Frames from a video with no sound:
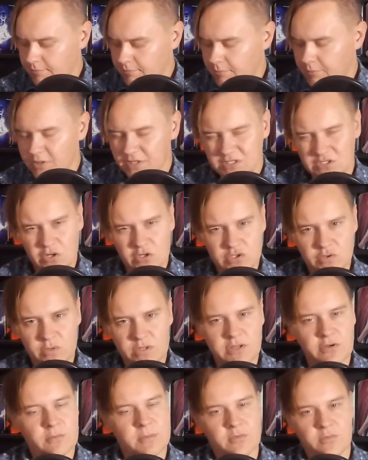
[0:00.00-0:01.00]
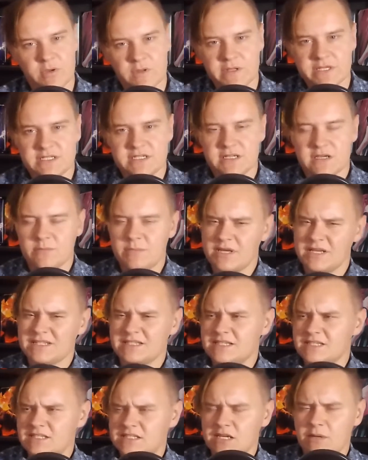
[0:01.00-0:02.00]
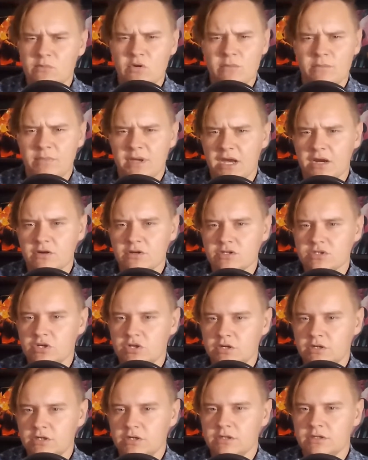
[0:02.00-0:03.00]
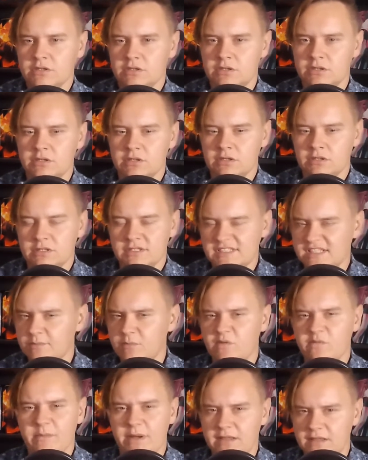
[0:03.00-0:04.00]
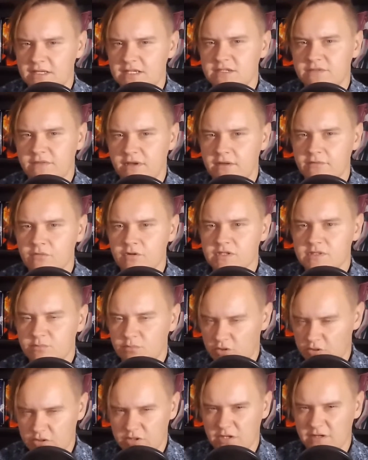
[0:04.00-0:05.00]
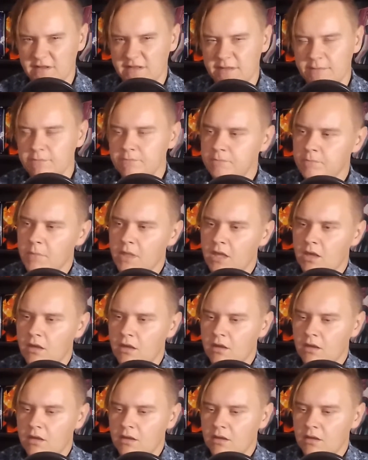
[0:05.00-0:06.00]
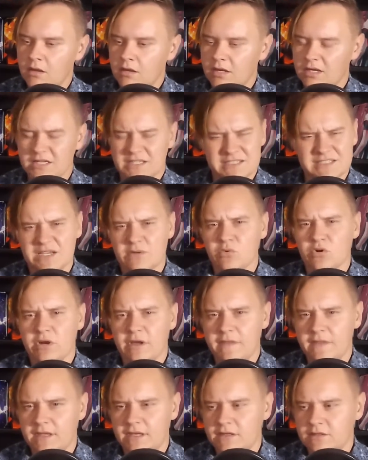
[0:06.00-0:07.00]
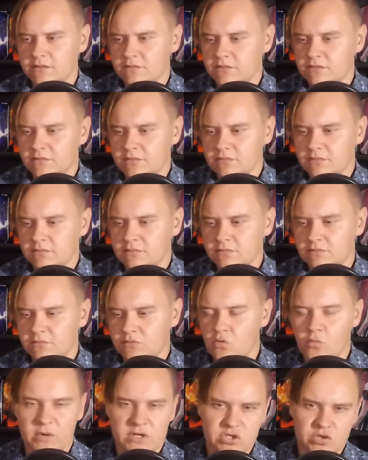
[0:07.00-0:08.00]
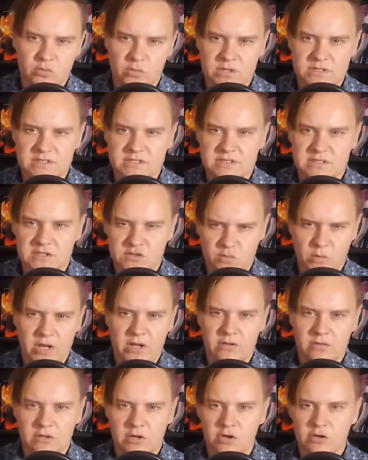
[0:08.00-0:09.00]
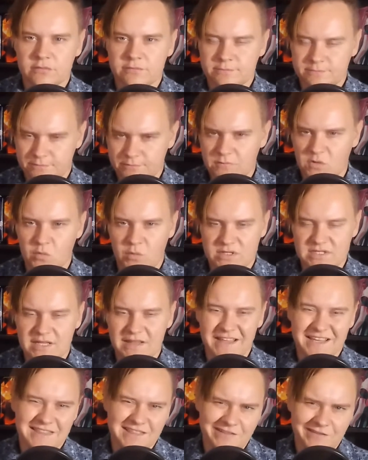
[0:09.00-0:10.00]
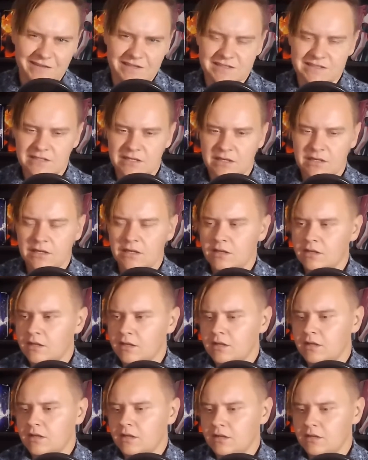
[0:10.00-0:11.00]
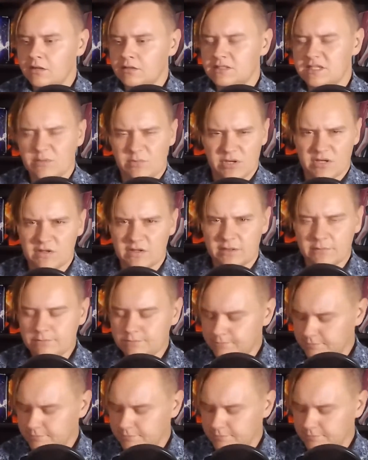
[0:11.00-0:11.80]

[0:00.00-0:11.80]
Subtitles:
But it's also a little bit realistic, because the summer banners are some of my least favorites, personally. Summer and then the winter ones as well are the ones I like the least, typically.